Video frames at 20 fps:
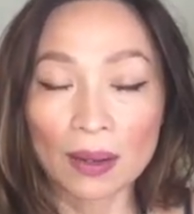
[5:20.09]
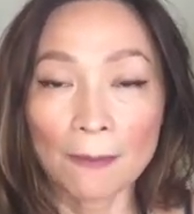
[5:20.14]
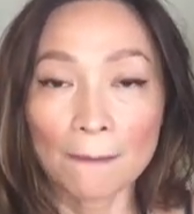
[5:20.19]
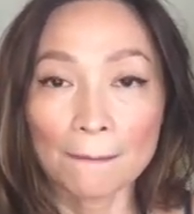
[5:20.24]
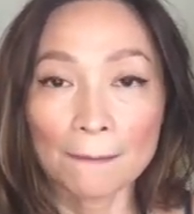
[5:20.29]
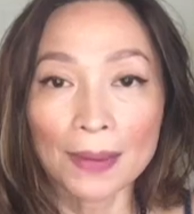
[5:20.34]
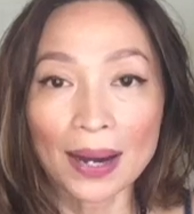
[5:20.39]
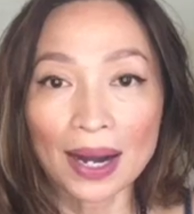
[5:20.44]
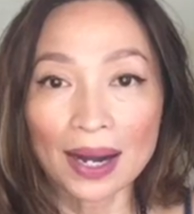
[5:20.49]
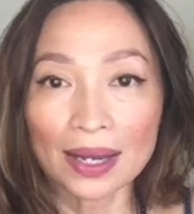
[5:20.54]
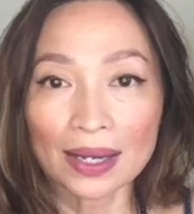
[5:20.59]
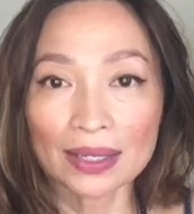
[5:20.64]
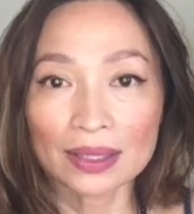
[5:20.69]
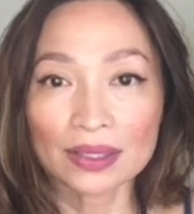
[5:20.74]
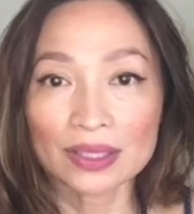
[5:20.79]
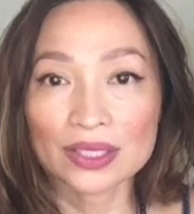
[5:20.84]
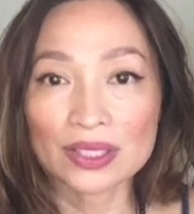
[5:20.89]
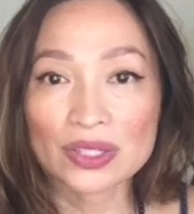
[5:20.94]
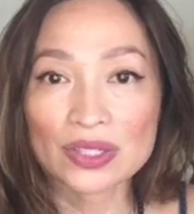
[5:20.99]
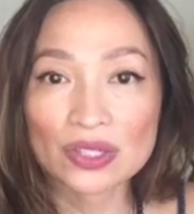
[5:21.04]
by
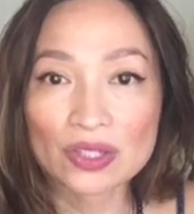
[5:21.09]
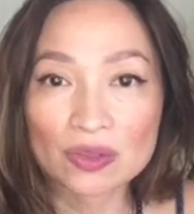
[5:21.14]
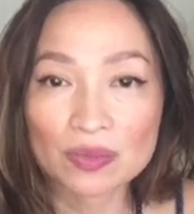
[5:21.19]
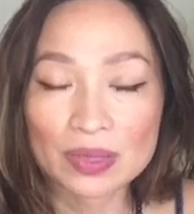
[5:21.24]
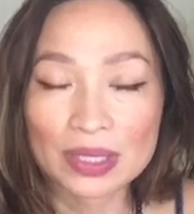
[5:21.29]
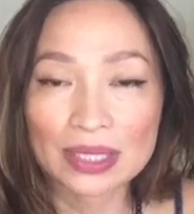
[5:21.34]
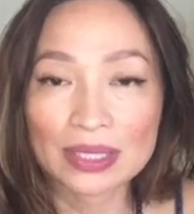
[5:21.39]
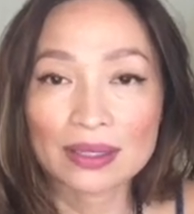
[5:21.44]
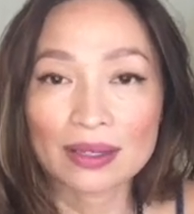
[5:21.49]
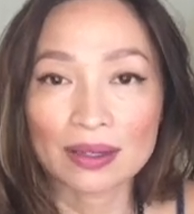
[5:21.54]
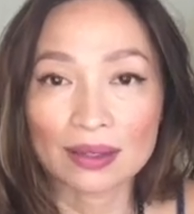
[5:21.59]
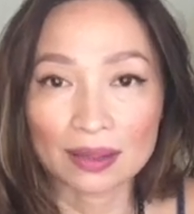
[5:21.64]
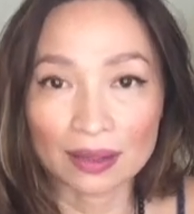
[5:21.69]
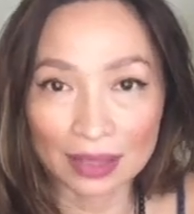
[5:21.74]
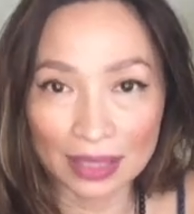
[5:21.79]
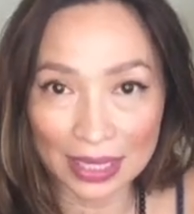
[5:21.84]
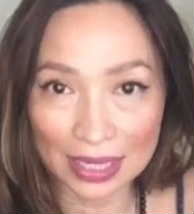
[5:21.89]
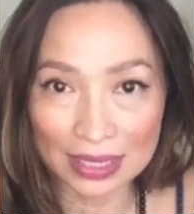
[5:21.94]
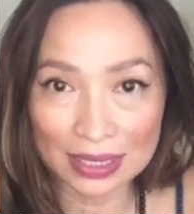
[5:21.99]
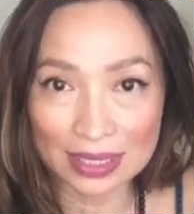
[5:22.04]
consuming
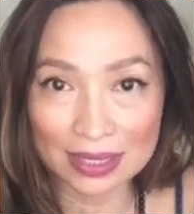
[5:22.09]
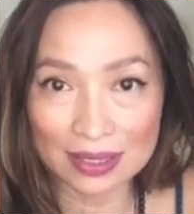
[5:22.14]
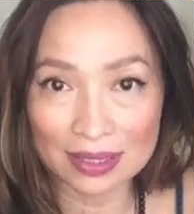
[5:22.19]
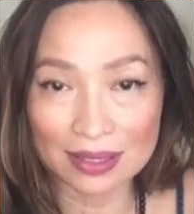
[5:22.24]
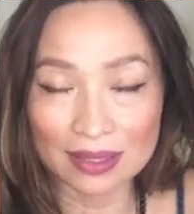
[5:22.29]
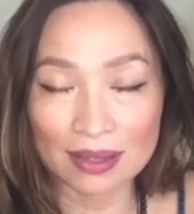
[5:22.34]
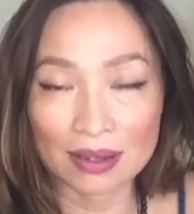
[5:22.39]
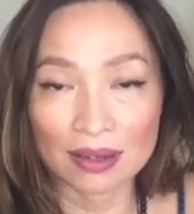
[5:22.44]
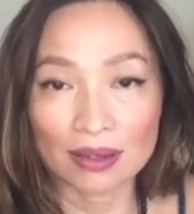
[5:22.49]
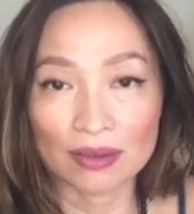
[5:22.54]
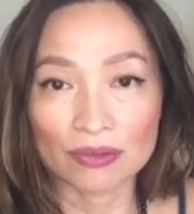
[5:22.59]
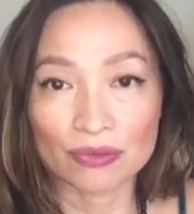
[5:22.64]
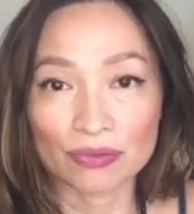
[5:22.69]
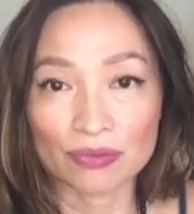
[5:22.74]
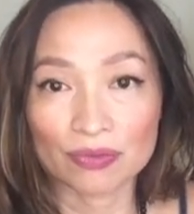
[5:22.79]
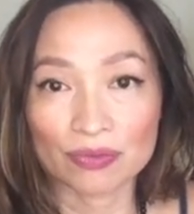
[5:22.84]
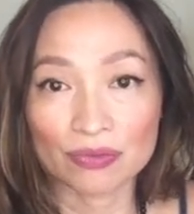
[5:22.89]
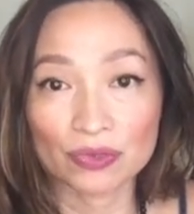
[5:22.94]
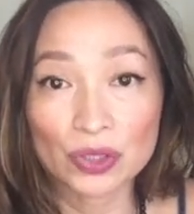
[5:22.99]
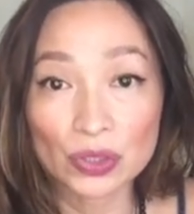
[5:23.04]
less
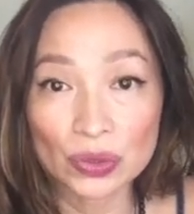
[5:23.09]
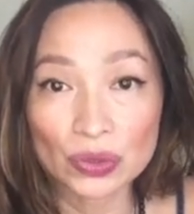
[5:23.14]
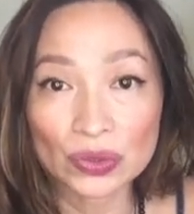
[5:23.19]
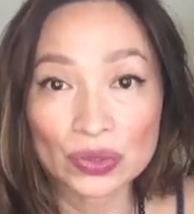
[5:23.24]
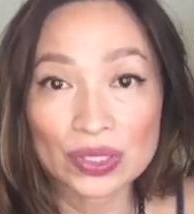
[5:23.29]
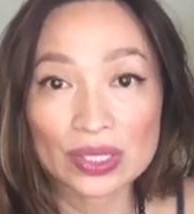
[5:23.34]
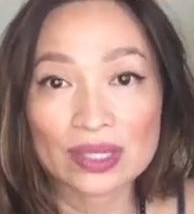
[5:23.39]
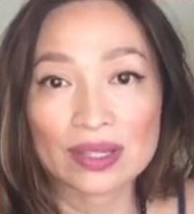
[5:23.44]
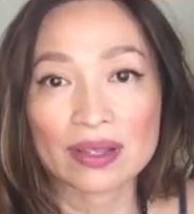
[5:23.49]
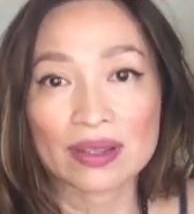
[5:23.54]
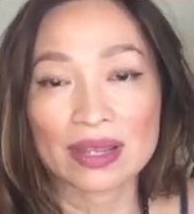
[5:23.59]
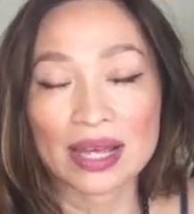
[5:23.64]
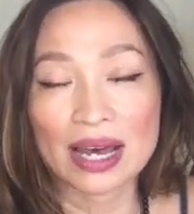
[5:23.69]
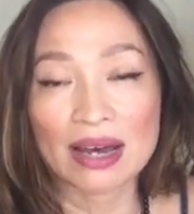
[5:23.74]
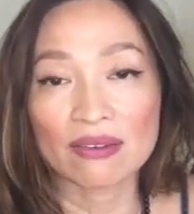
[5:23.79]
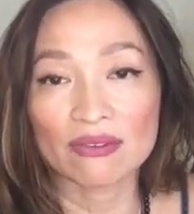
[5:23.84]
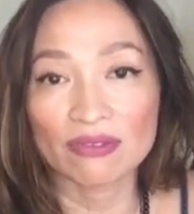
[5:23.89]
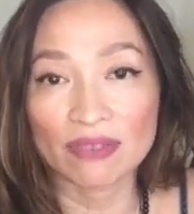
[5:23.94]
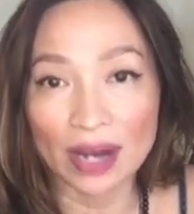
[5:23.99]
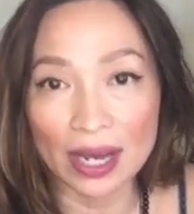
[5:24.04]
foods
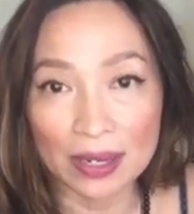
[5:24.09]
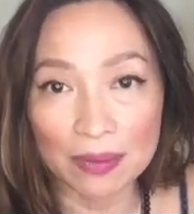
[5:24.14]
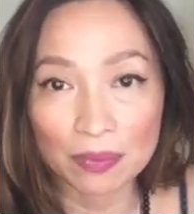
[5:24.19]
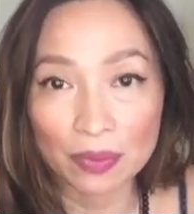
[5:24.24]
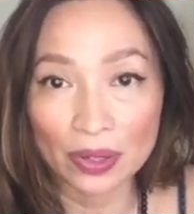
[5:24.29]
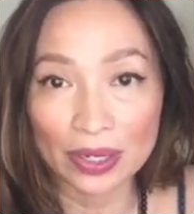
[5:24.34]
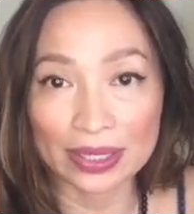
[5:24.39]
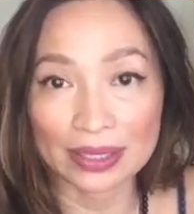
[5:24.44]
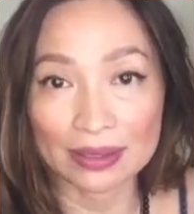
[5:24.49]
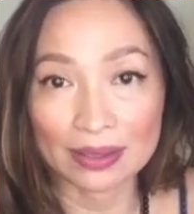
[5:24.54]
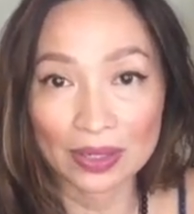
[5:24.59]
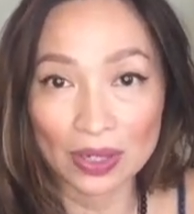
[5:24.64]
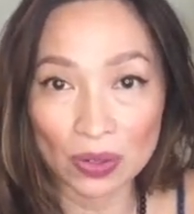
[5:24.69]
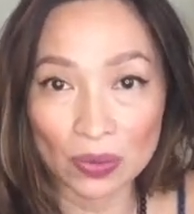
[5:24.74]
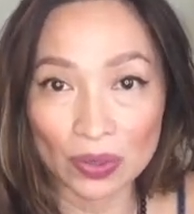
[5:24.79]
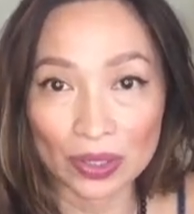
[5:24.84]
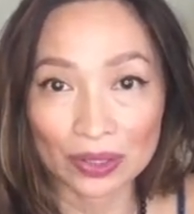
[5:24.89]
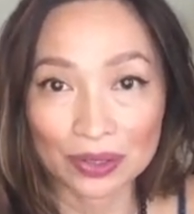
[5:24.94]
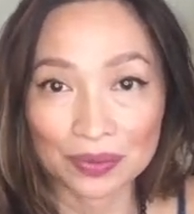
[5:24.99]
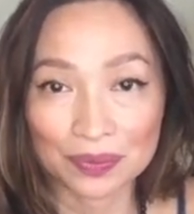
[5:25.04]
that vibrate
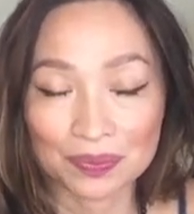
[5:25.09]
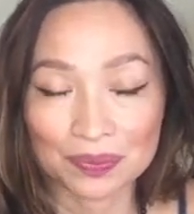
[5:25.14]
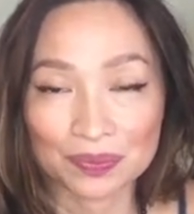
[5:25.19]
lower.